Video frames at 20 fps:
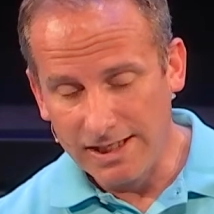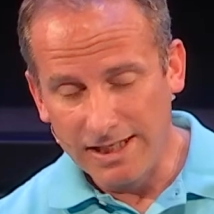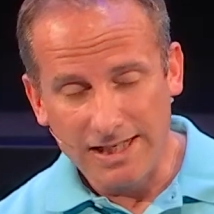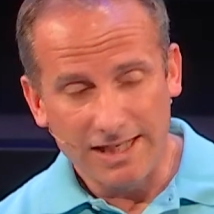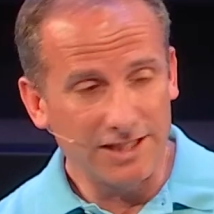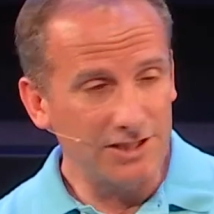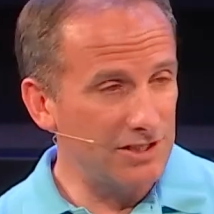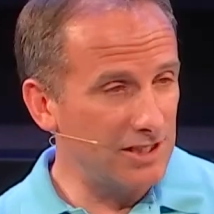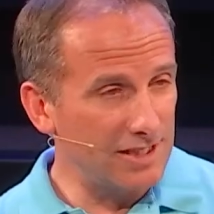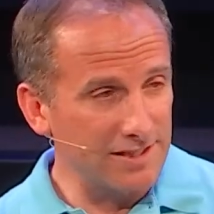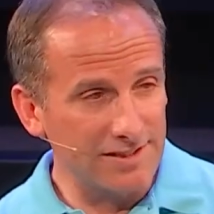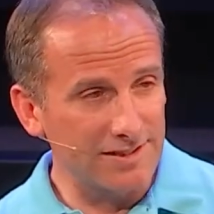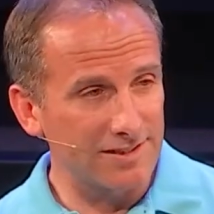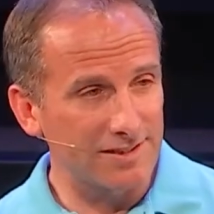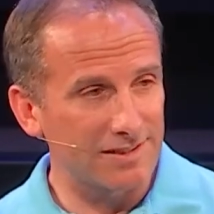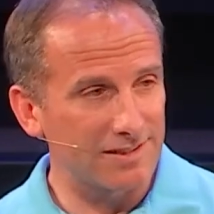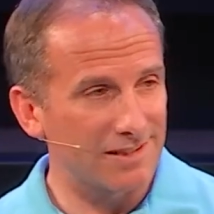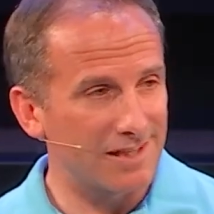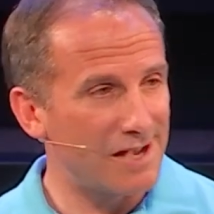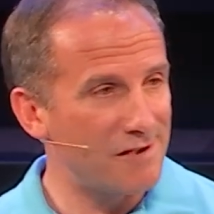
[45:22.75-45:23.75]
In
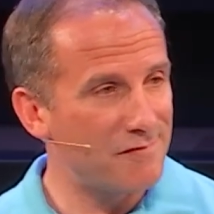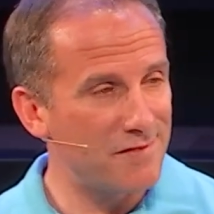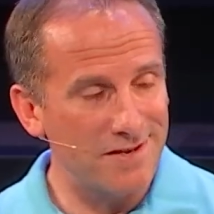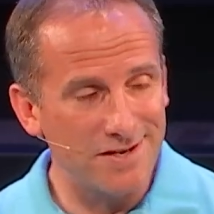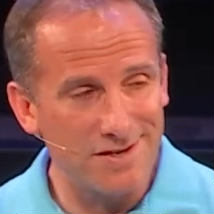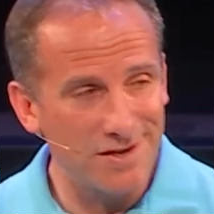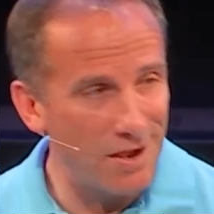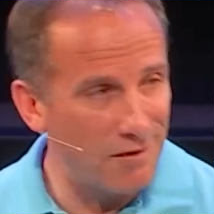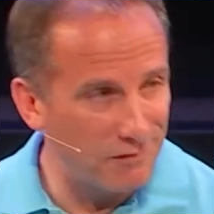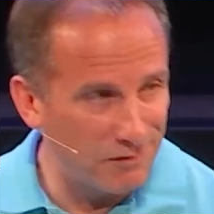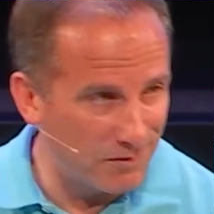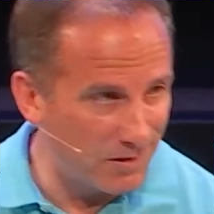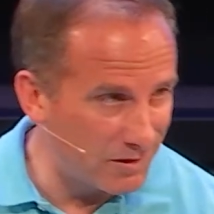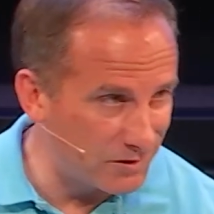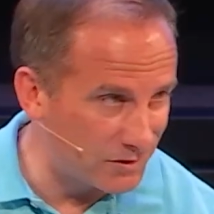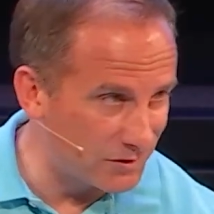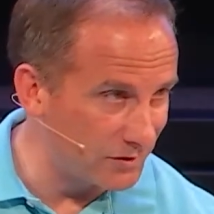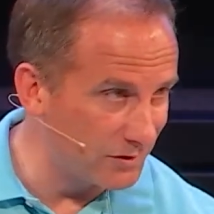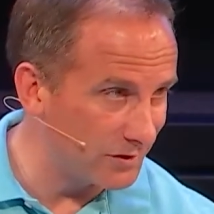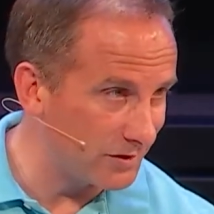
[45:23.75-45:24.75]
Jesus' life, they didn't hover
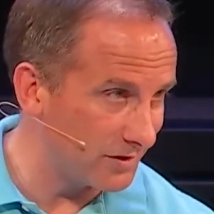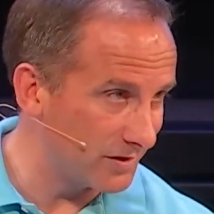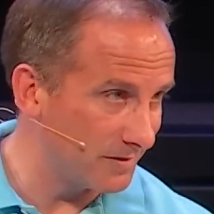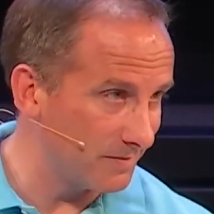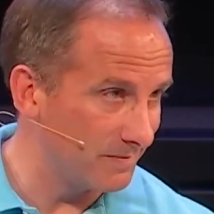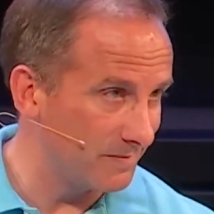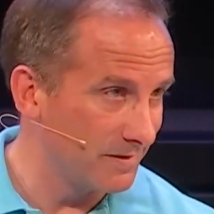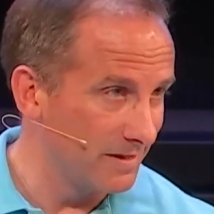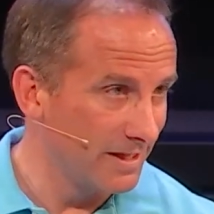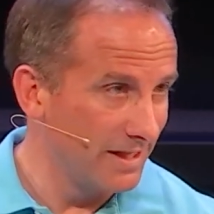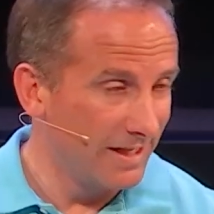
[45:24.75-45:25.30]
around Jerusalem.